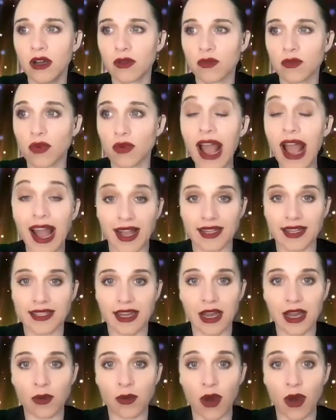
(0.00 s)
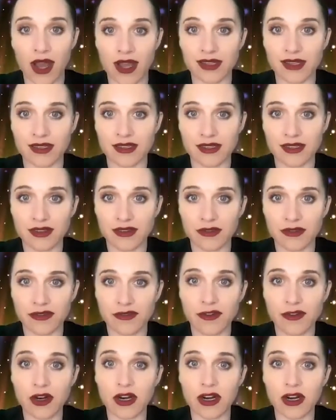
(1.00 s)
wrecked I was
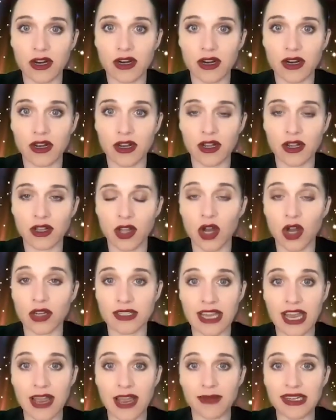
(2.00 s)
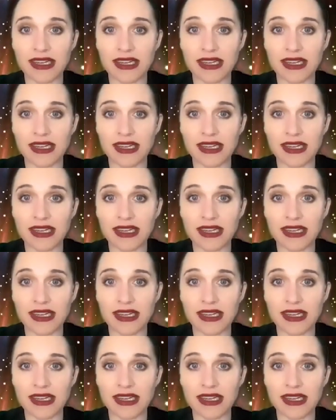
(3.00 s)
for a long time.